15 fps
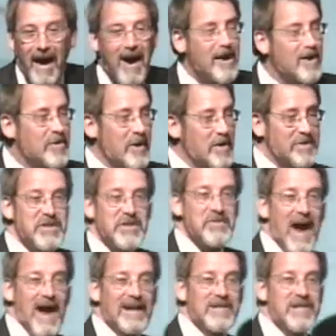Our growth
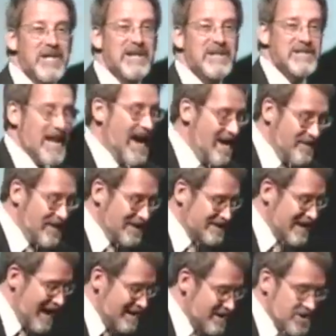strategy is to have an
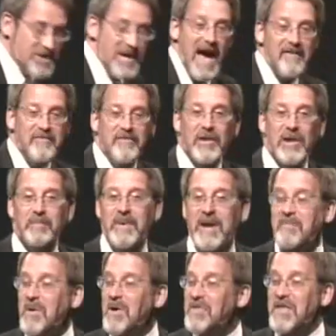entire staff full of
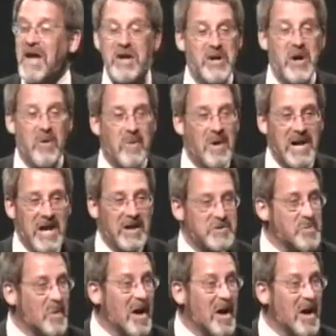people that no one else